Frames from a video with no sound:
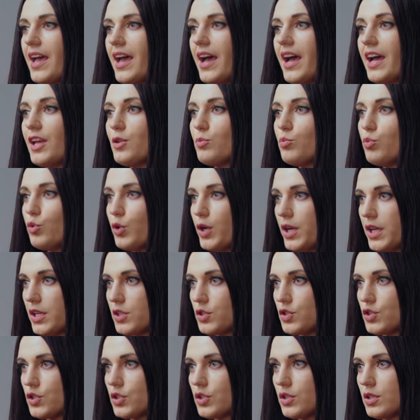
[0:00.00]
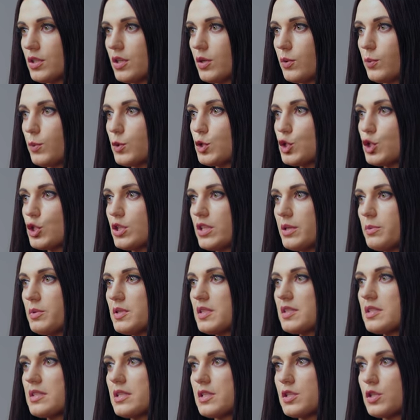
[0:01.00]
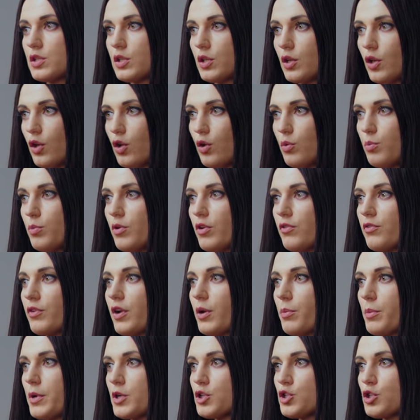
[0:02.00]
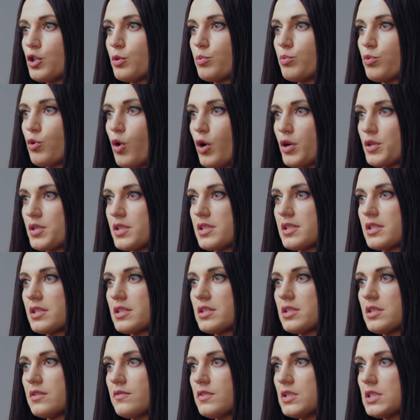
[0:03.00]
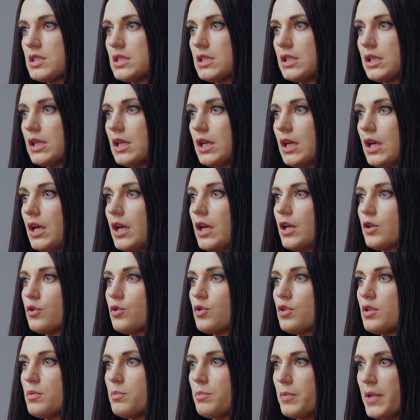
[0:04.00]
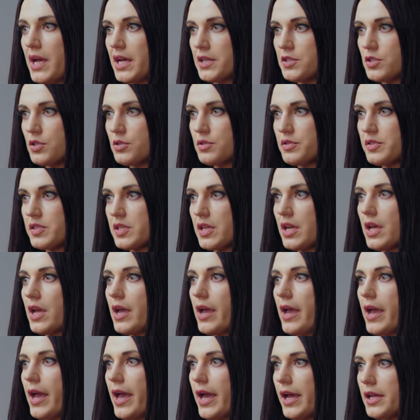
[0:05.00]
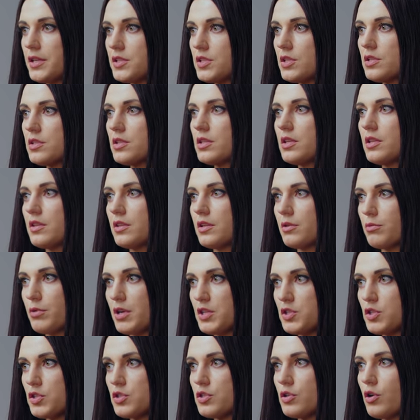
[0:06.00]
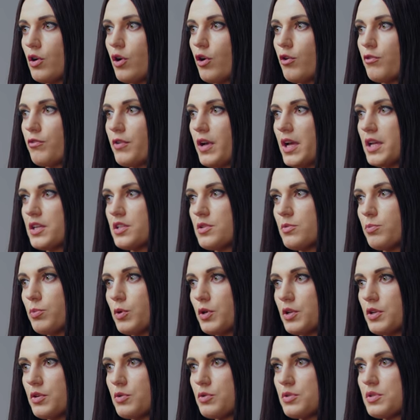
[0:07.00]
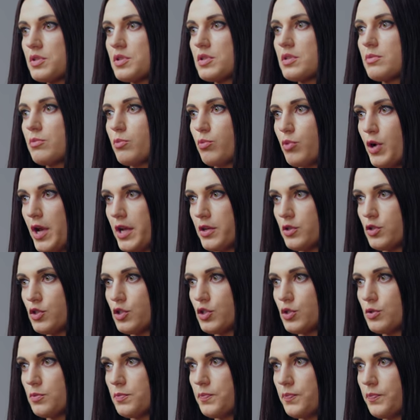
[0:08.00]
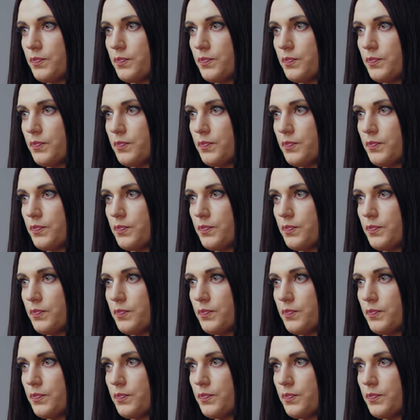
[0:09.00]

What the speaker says: And branch, which limits the scope of commercial proxies activity to the matters entered in the Register of Entrepreneurs branch.